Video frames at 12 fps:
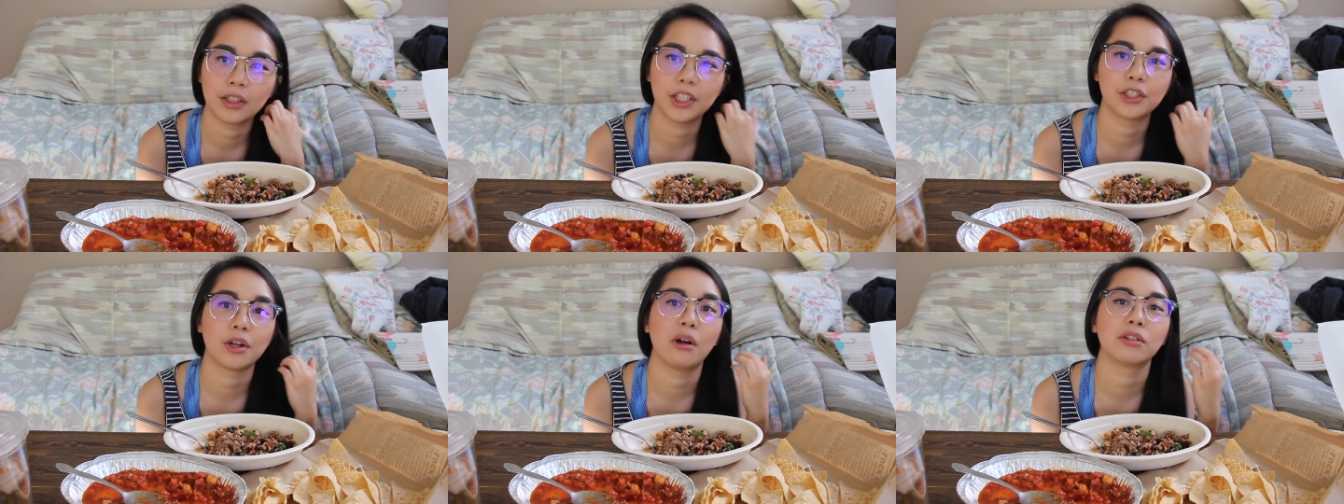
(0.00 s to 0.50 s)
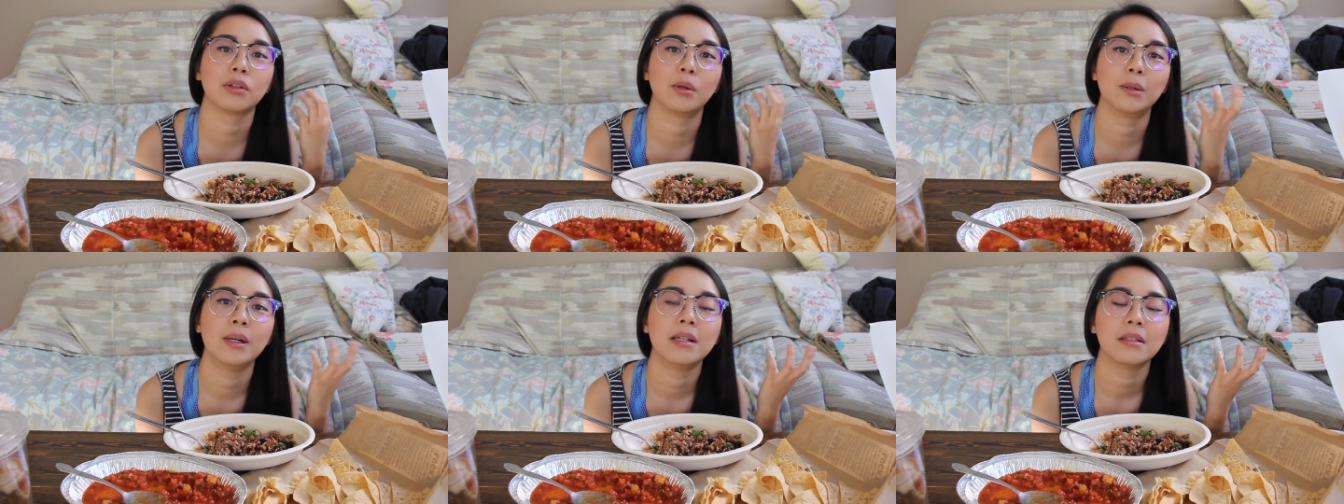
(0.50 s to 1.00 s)
our teacher
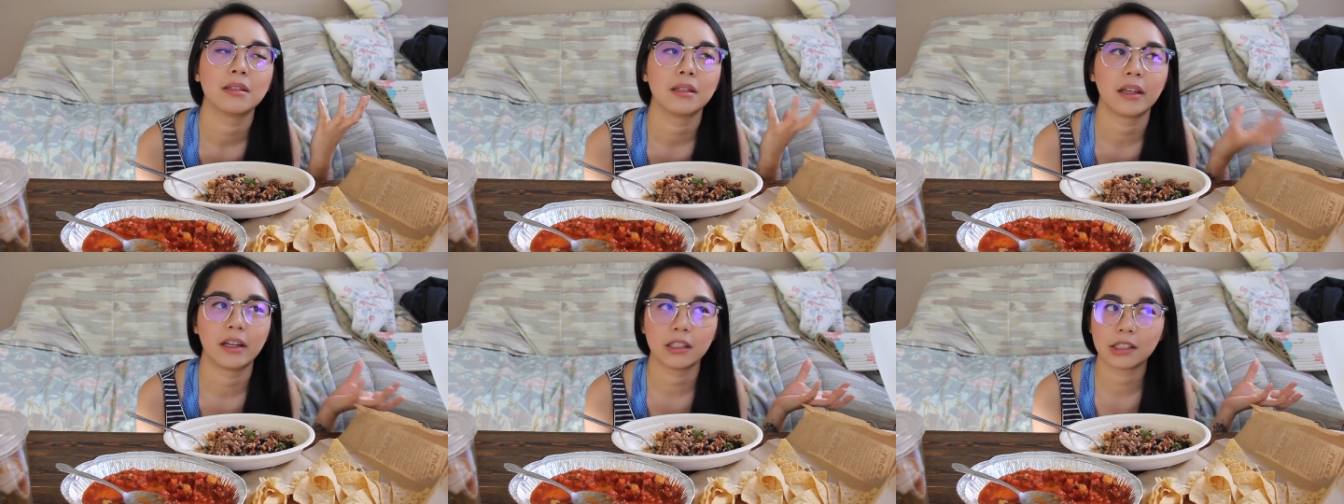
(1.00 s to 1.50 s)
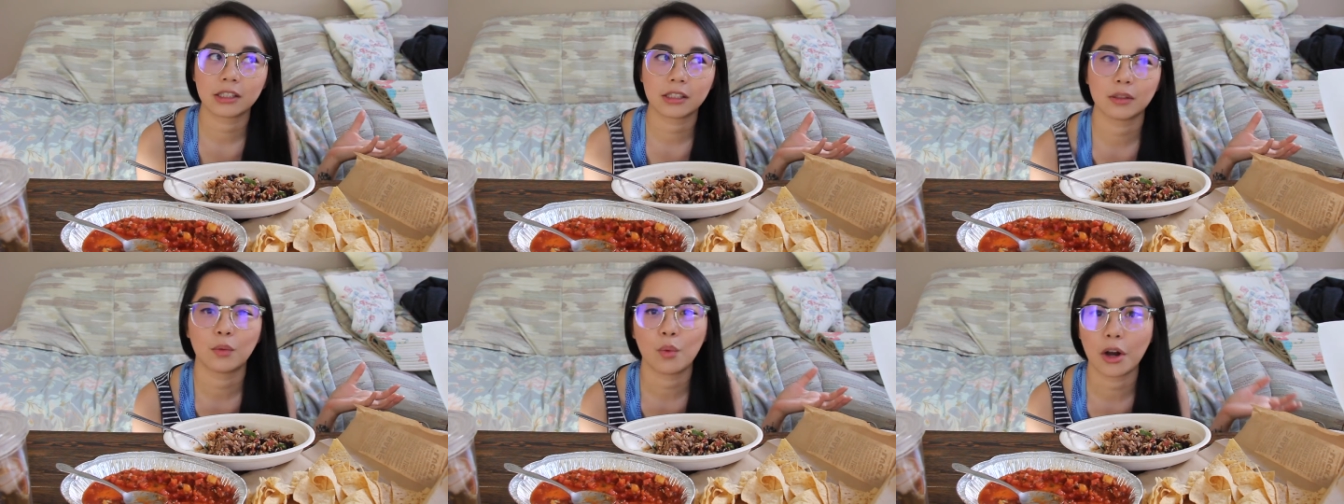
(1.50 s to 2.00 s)
also let
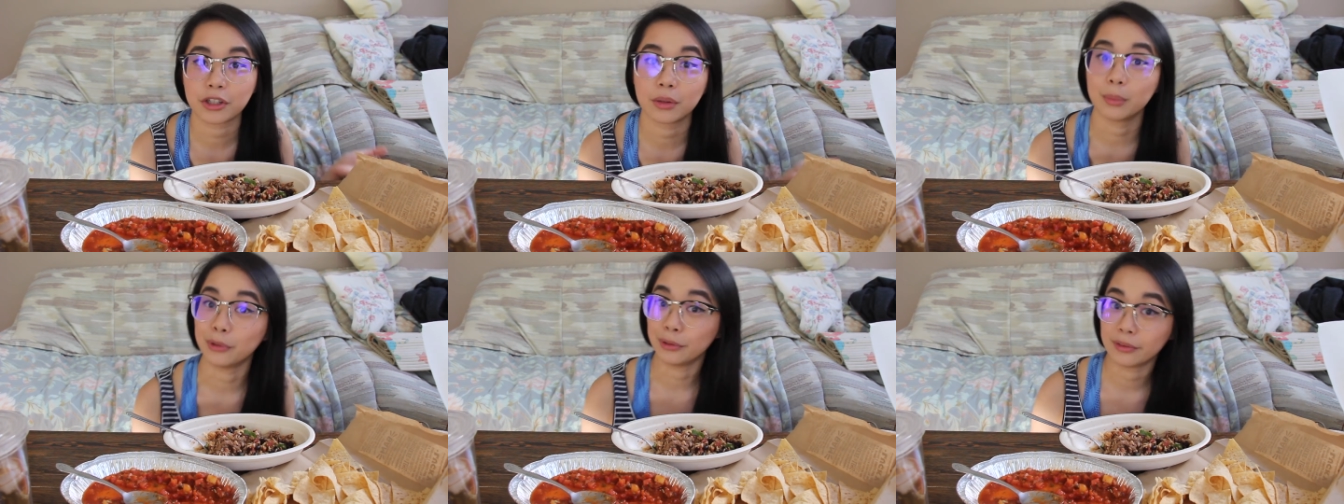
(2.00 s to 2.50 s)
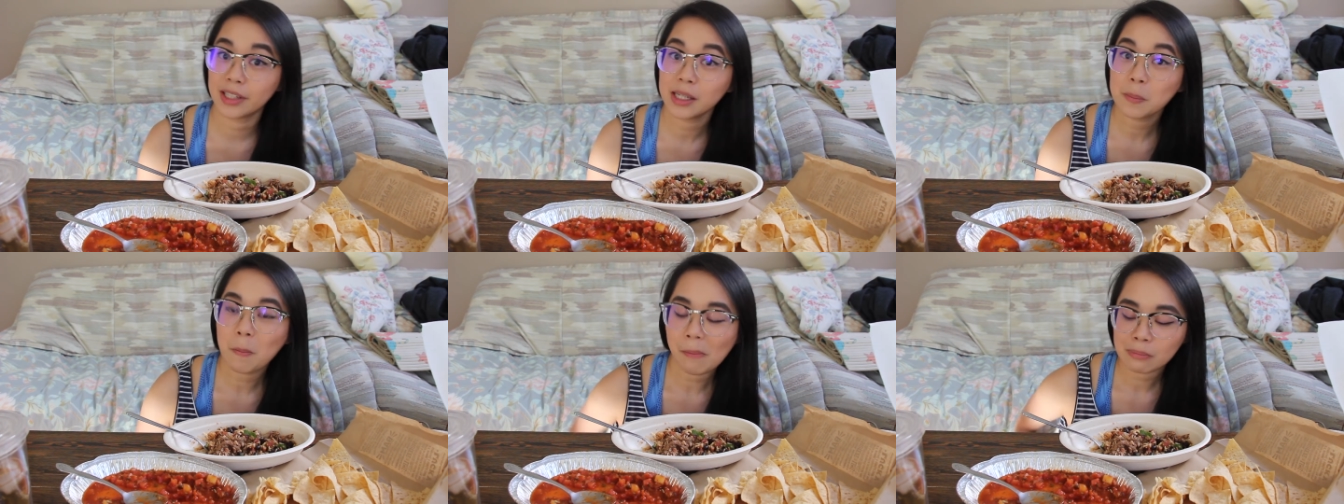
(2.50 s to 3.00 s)
us watch the
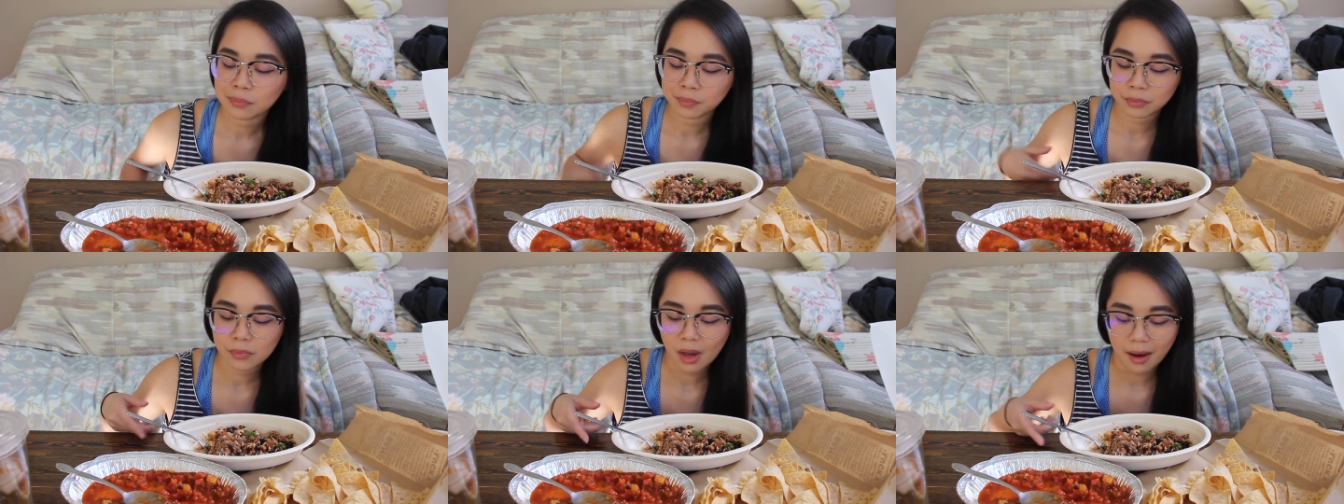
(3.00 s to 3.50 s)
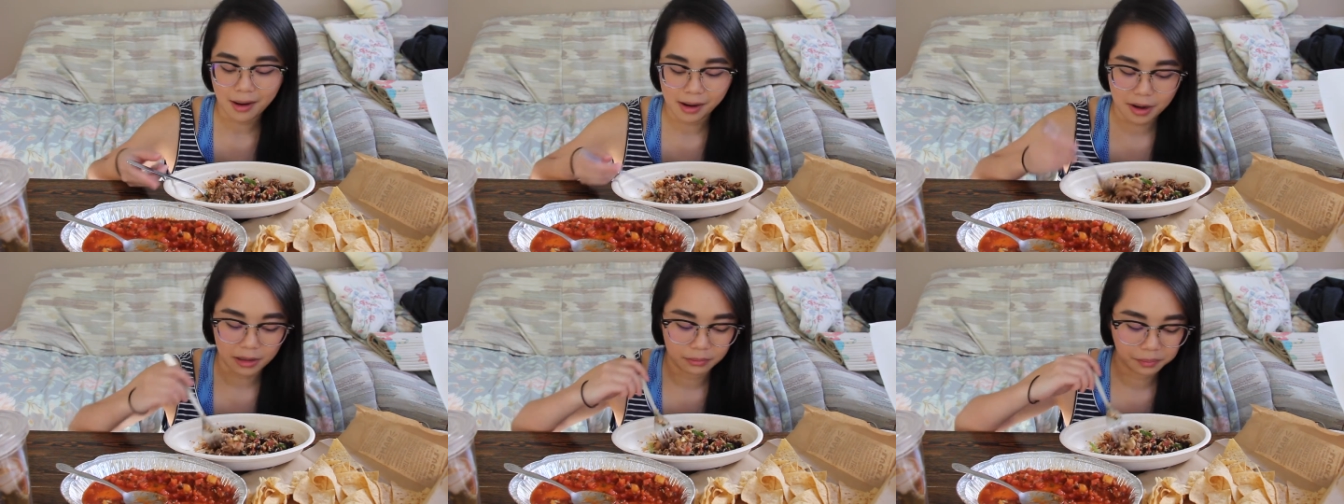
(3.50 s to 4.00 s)
movie.
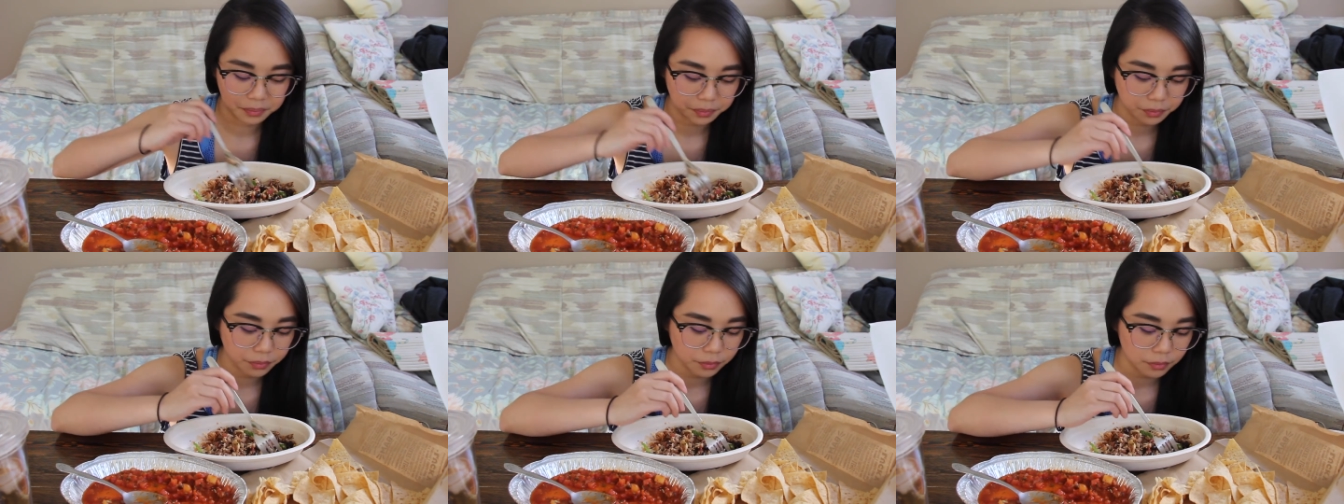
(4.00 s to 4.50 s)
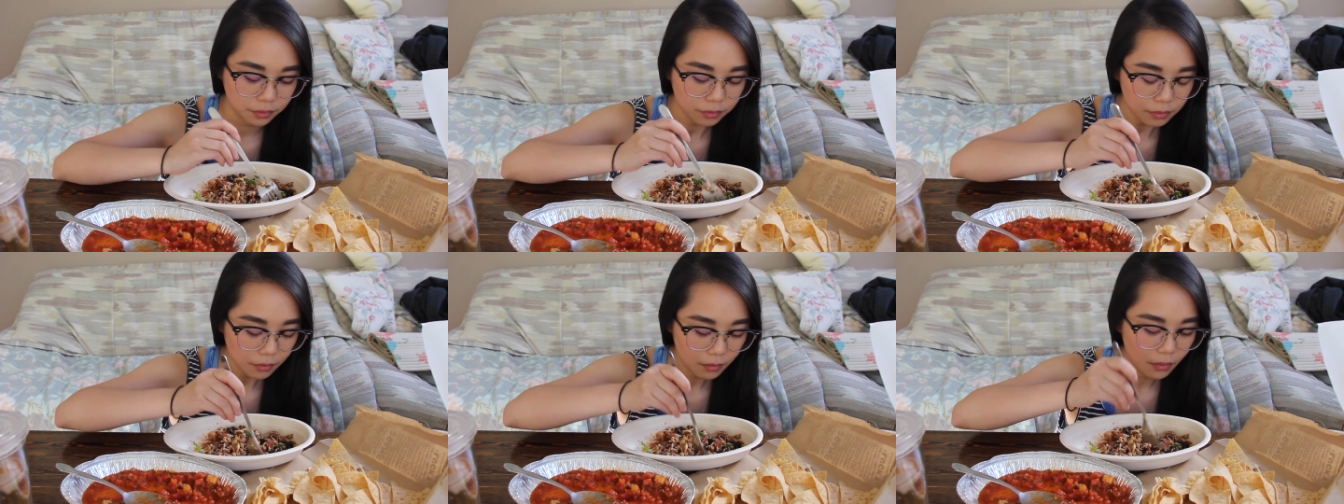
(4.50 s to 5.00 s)
Um,
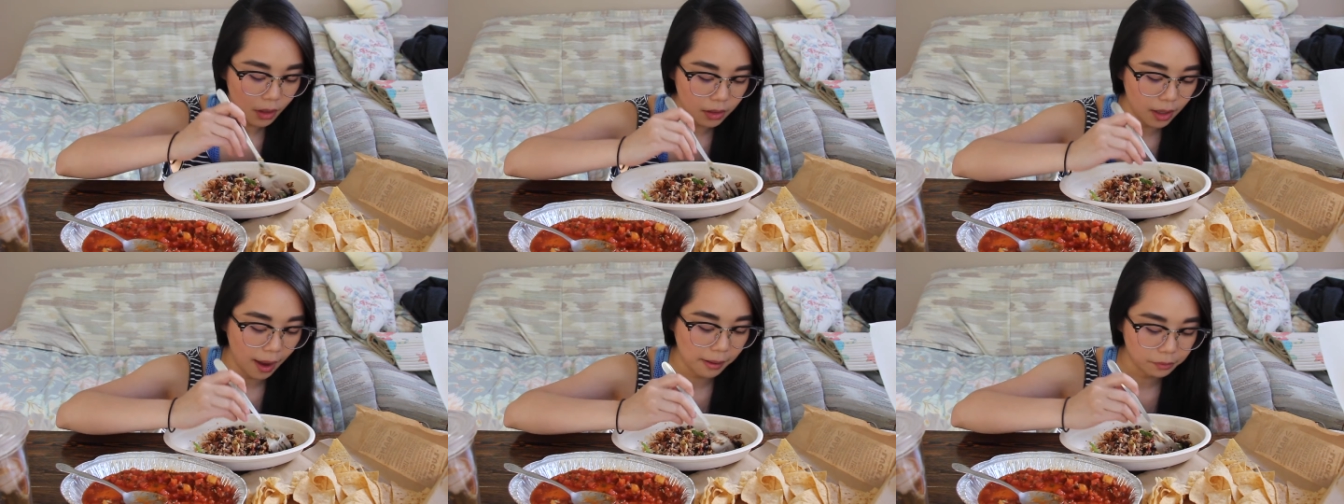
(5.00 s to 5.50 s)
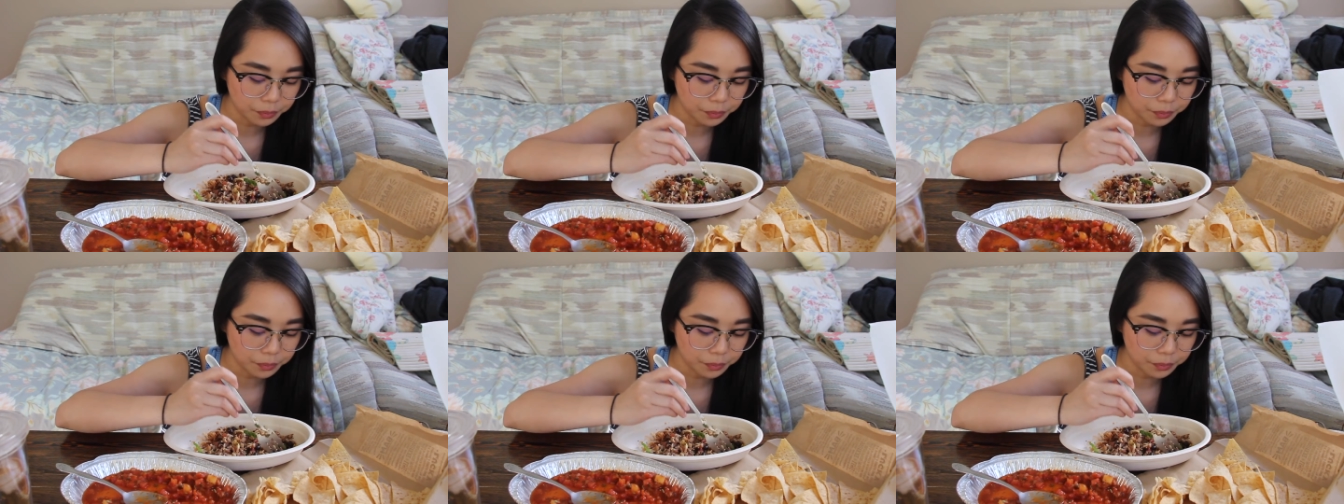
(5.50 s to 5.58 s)
yeah.